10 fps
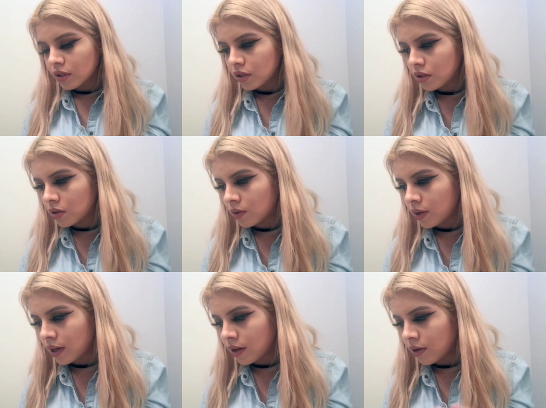So
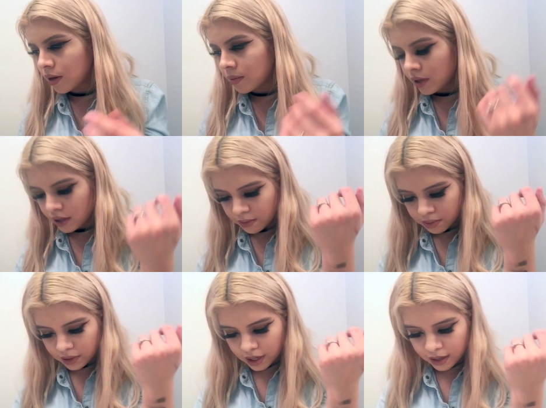now I'm going to
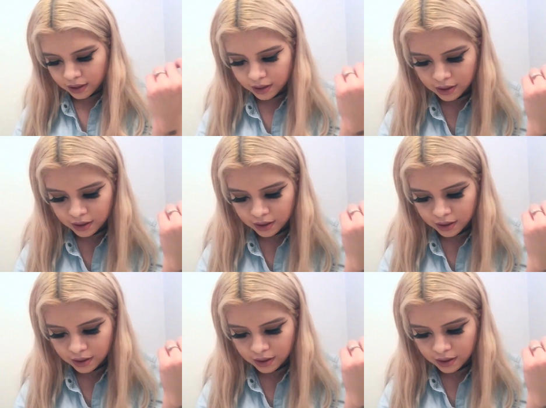apply